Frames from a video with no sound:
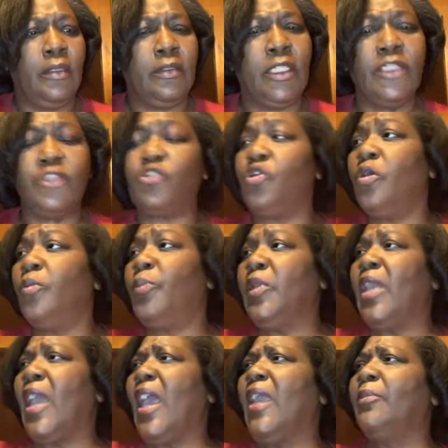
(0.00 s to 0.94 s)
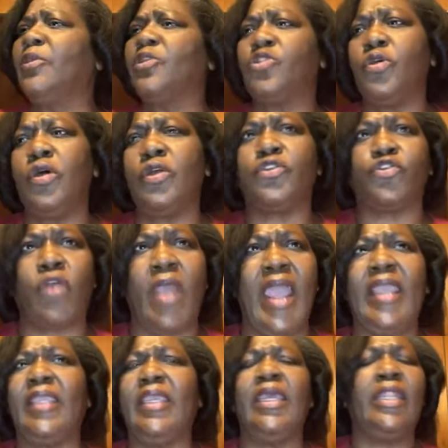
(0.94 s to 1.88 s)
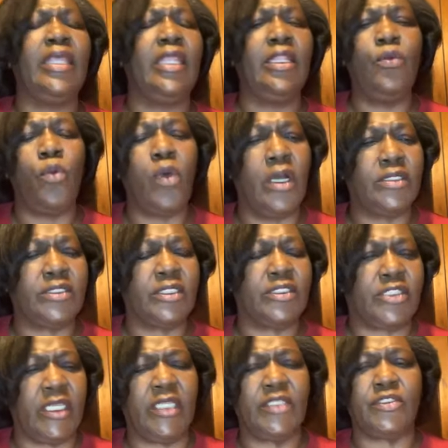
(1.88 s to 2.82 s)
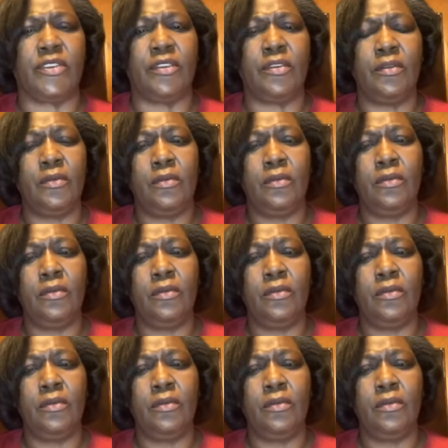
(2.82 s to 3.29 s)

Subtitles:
that you'll be able to attract, get anyone's attention.